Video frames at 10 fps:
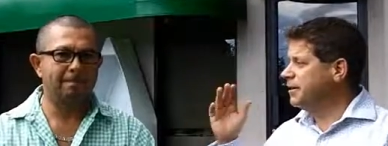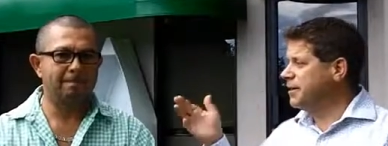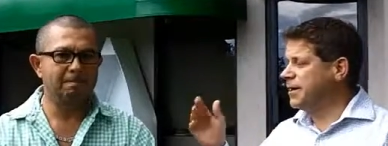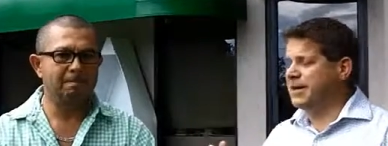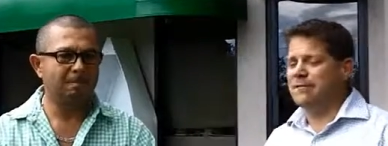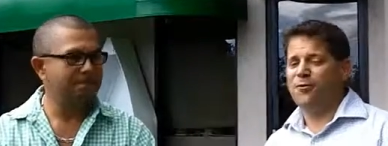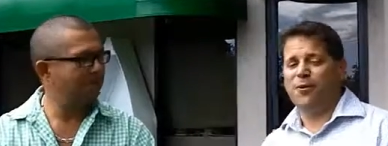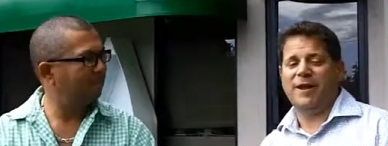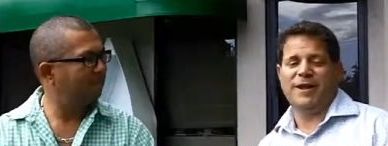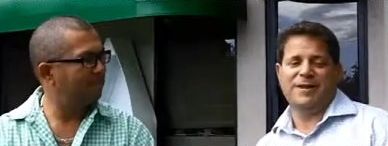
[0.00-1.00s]
Speaker 1: You know, you got to
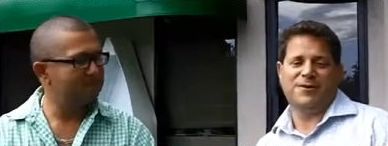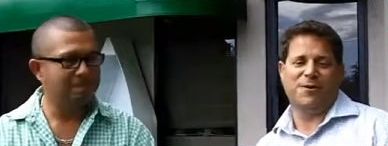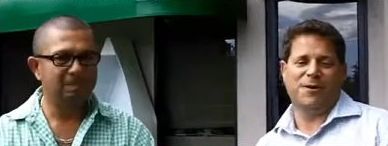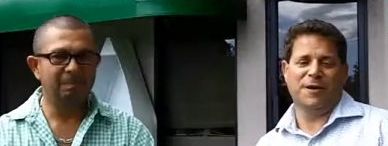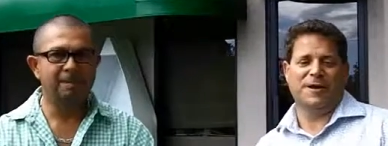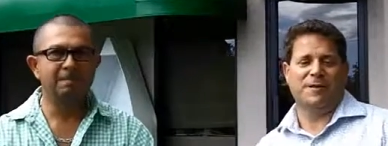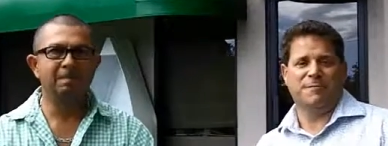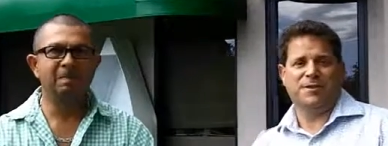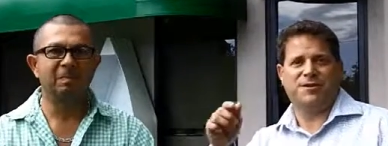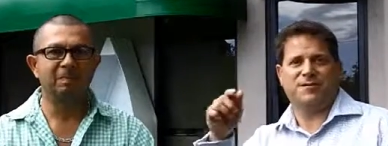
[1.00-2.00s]
give Jorge a call
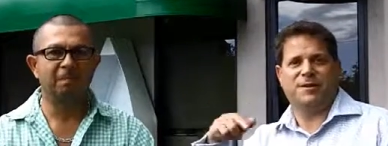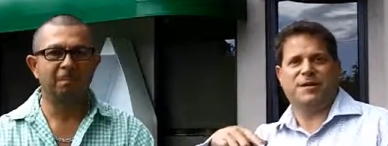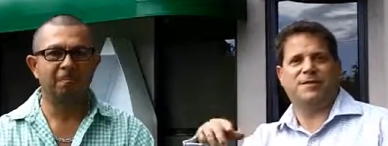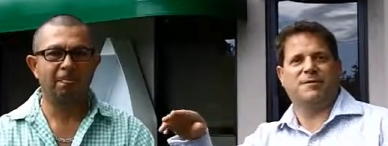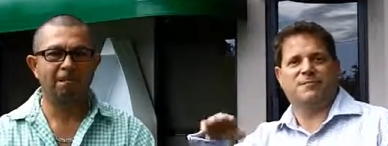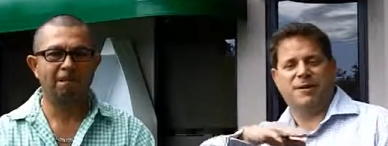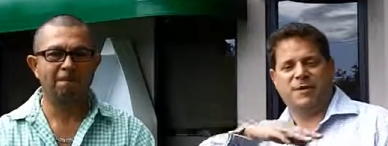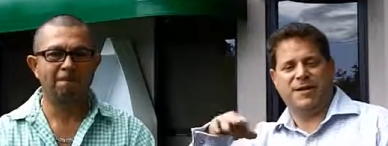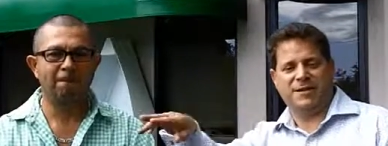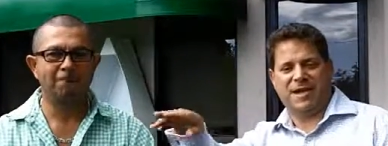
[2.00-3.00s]
here, Mr. Director. Uh,
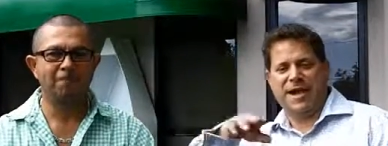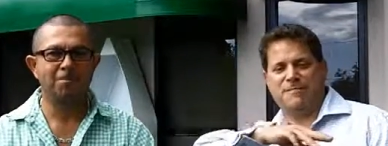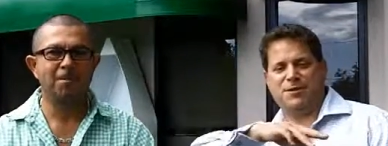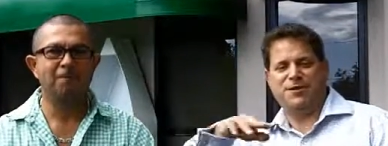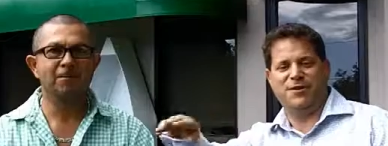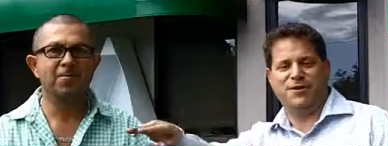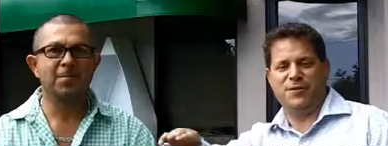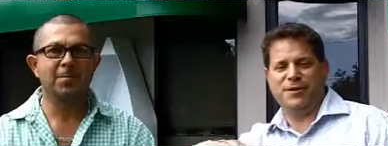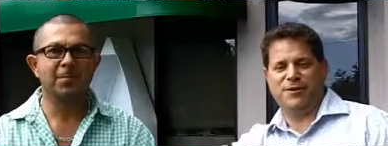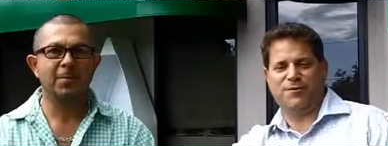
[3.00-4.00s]
probably has a caption
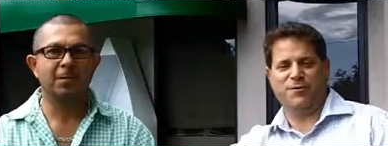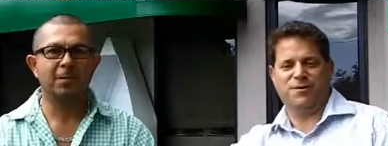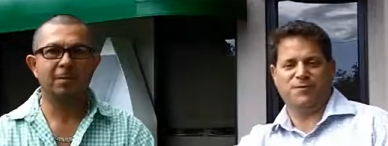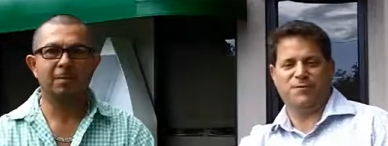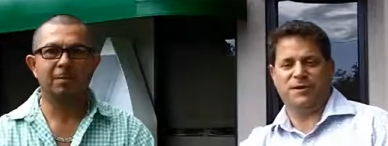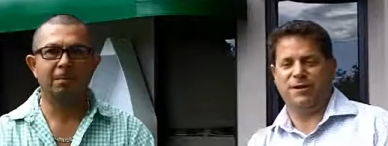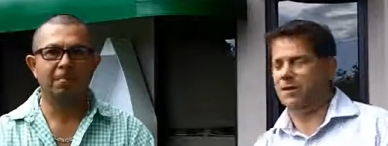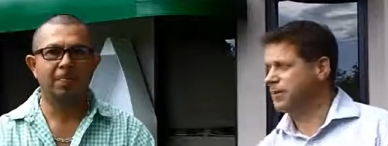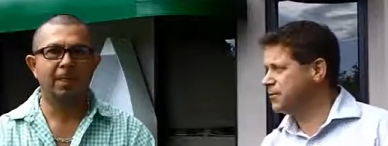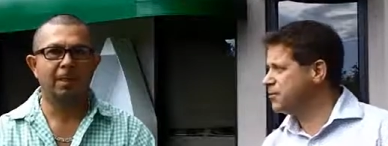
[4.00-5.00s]
going
Speaker 2: across with
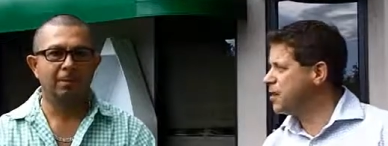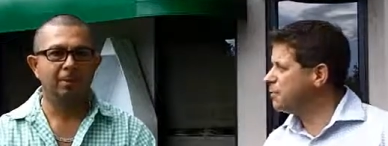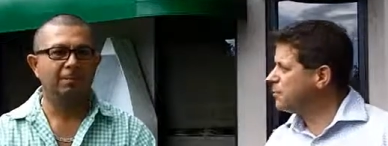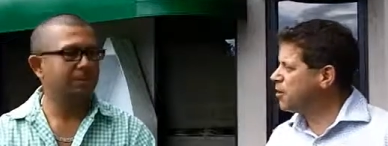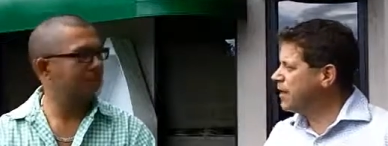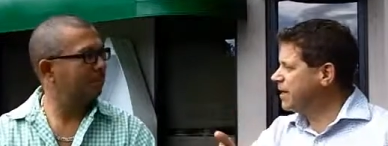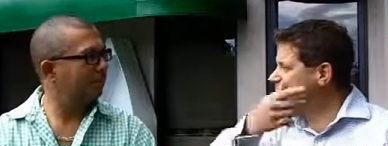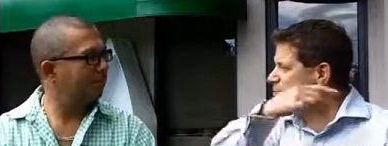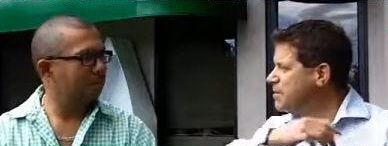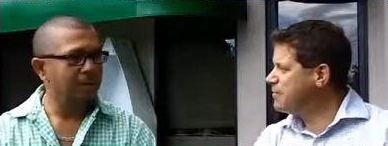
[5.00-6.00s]
uh, your number. But go
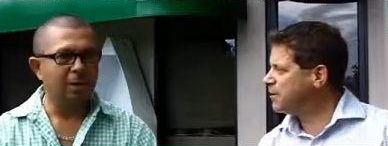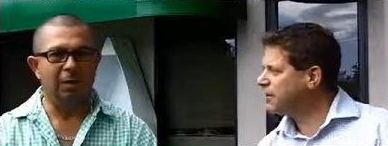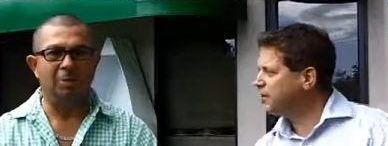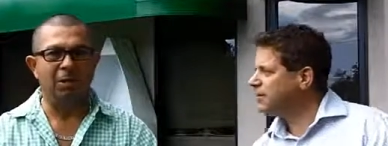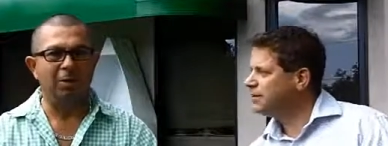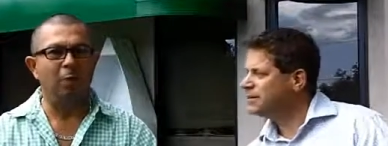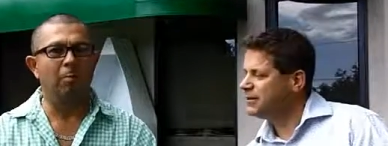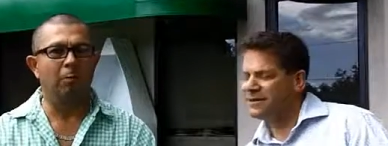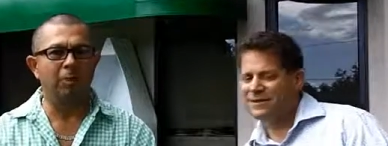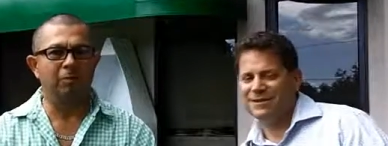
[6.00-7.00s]
ahead, give him your number. Hey, my
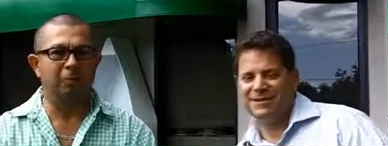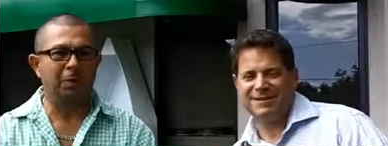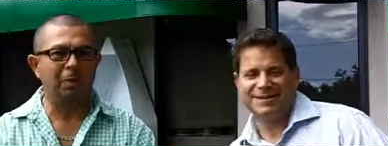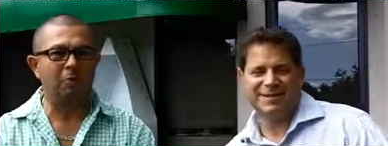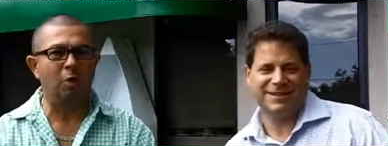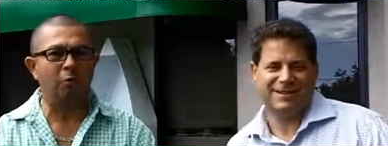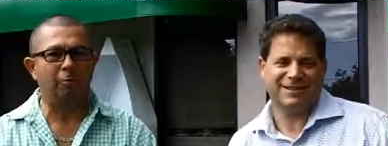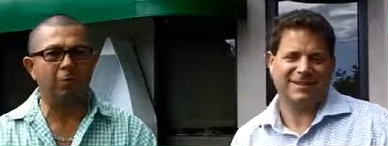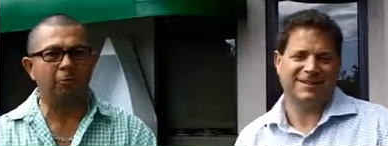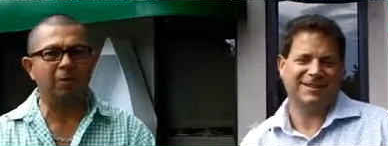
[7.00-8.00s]
number is please
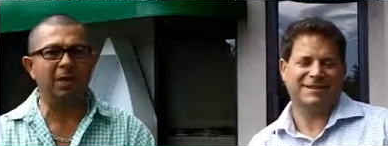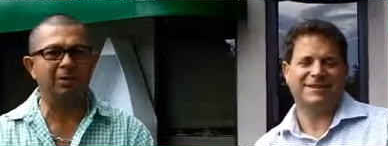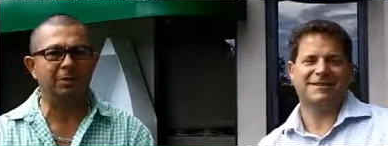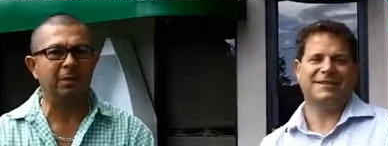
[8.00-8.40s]
call for a free